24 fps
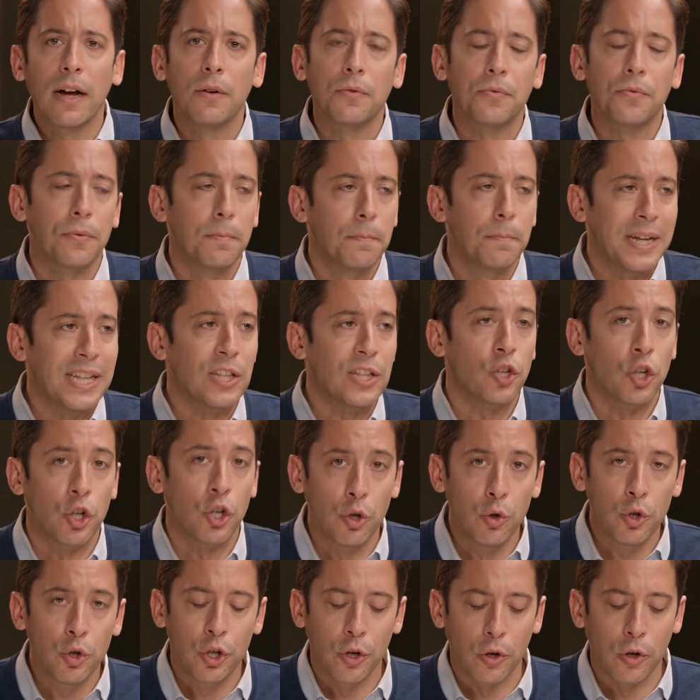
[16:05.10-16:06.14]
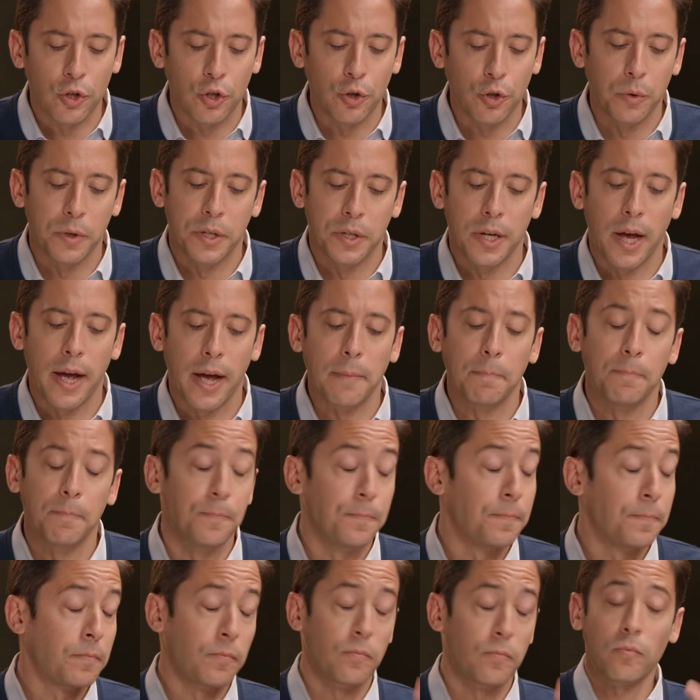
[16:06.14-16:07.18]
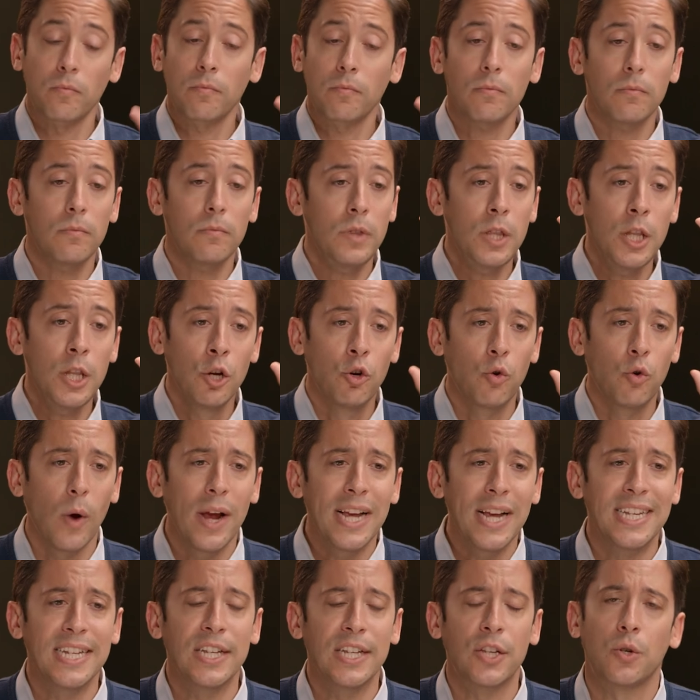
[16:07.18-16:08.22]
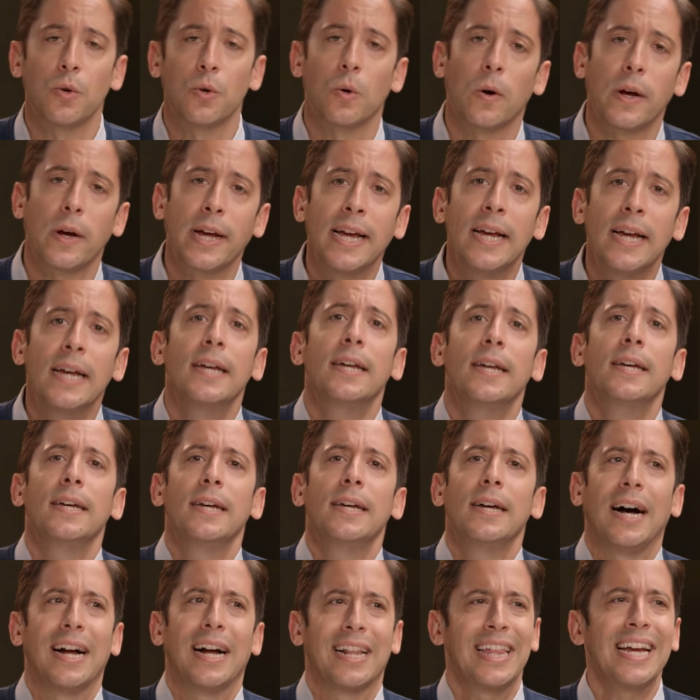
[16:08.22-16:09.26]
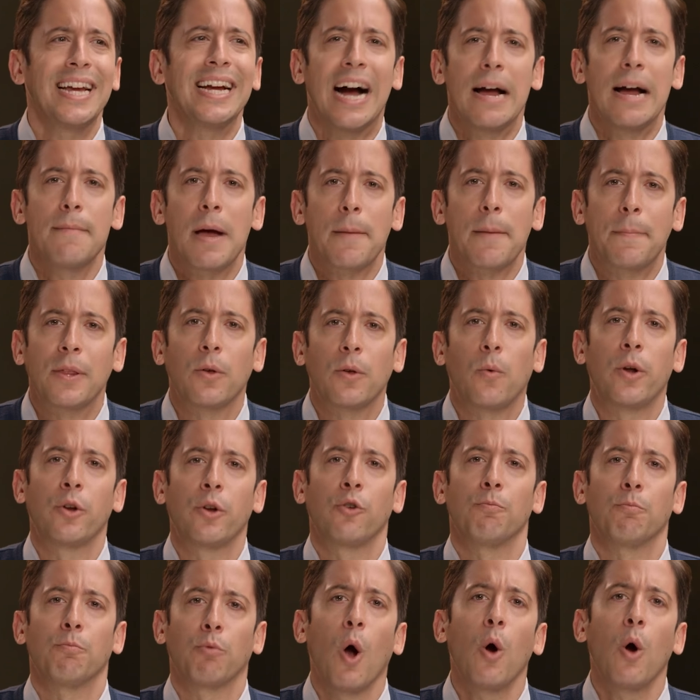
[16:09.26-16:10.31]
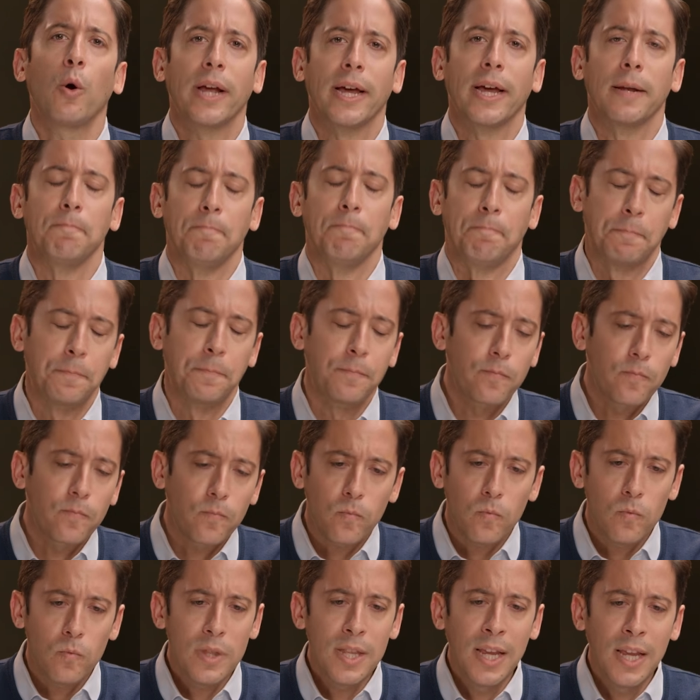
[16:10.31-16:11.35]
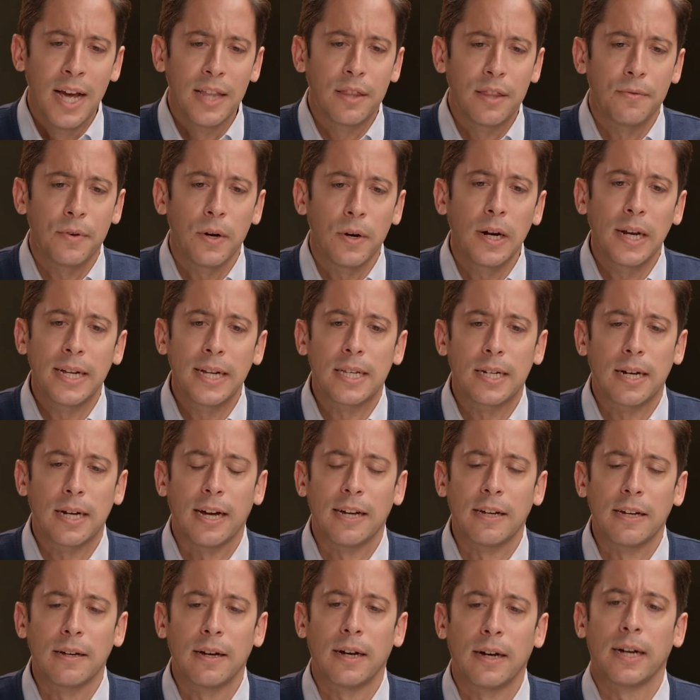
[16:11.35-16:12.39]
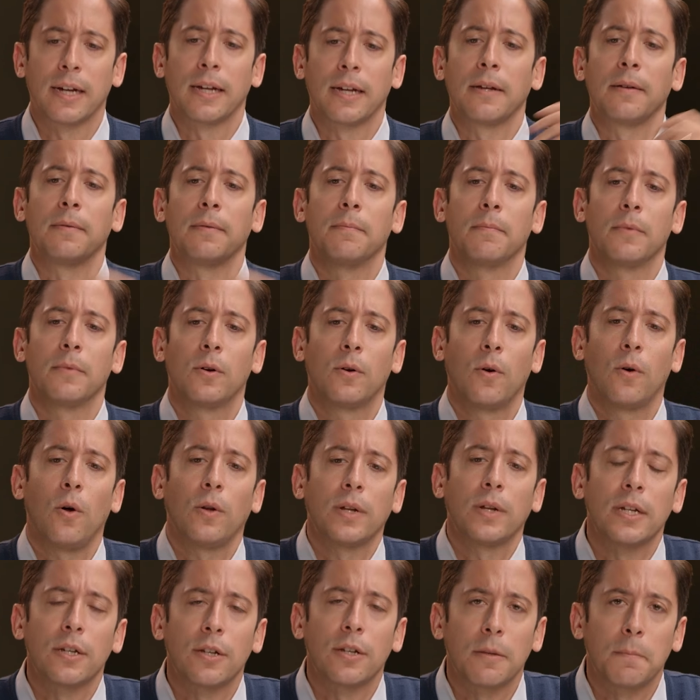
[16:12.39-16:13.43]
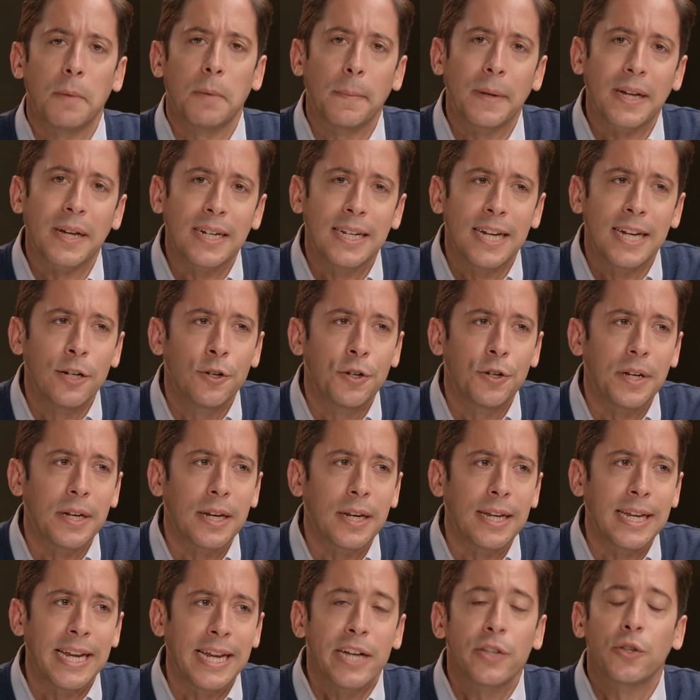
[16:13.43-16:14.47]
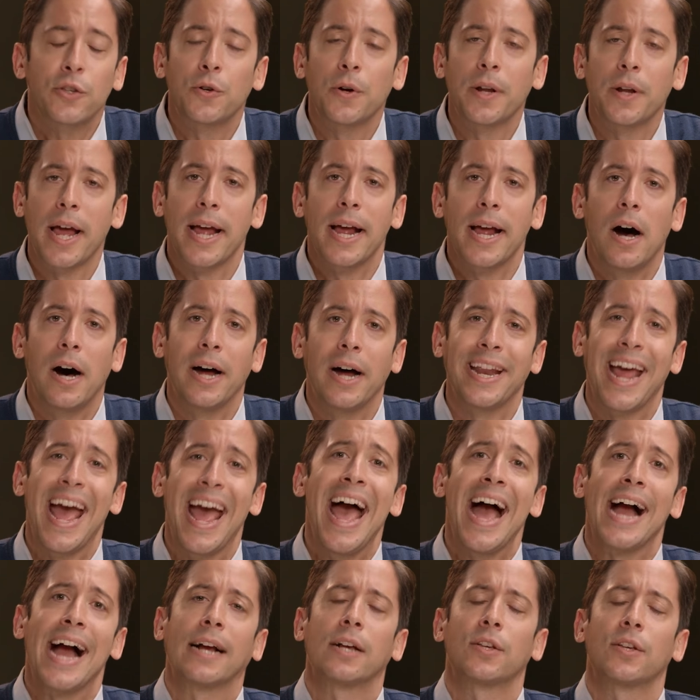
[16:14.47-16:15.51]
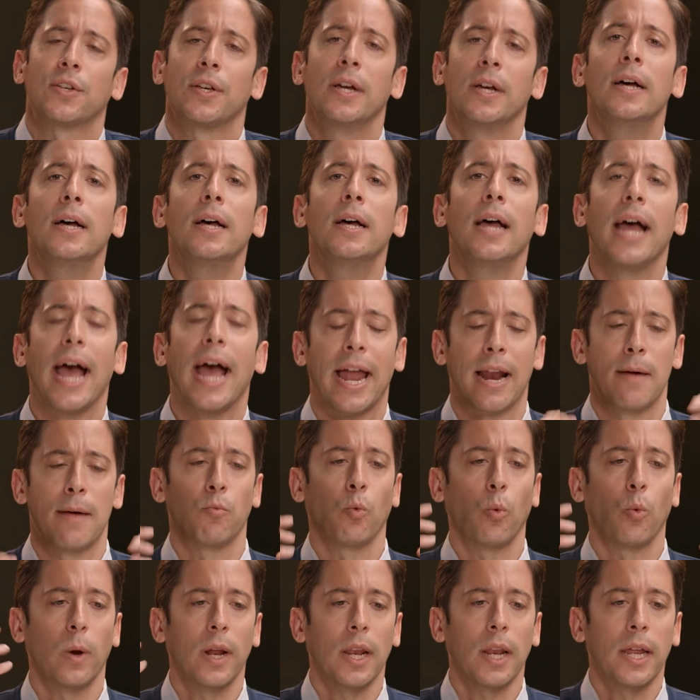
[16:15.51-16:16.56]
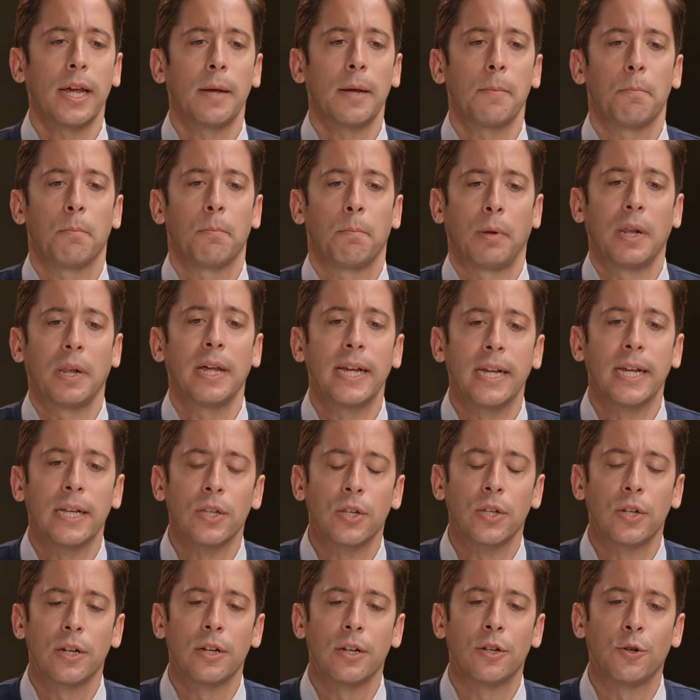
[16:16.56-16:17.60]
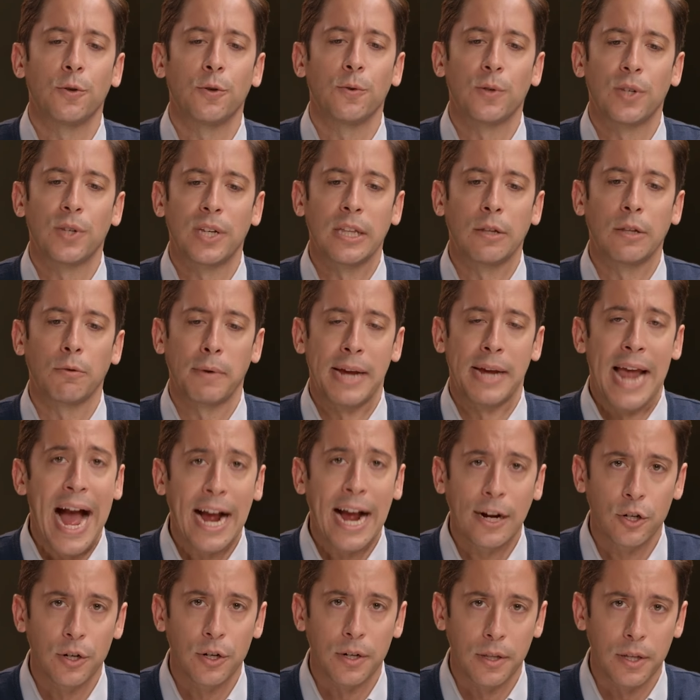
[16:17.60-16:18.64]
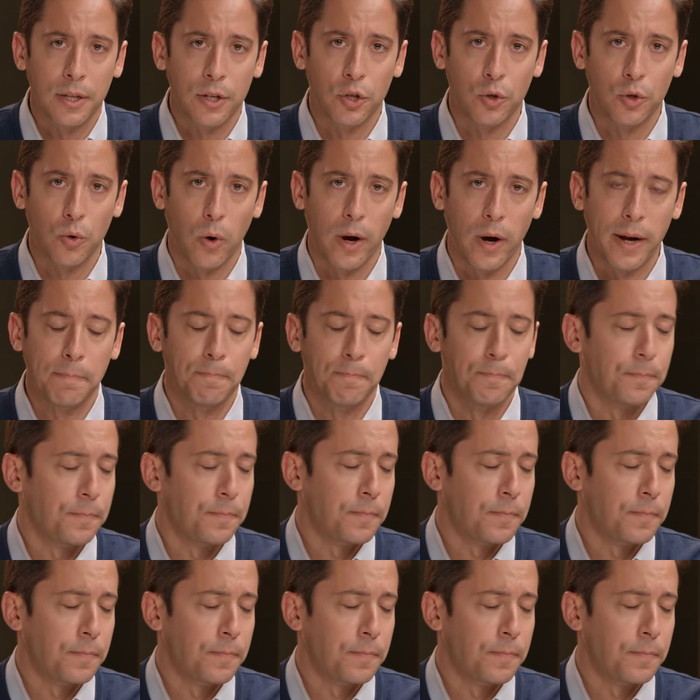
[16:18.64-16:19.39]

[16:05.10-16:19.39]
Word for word: of institutional suicide, crazy story. I think I might be the one who broke it. At the very least, I, I called it to the public attention yesterday on X, and I'm really pleased to see the reaction to this story.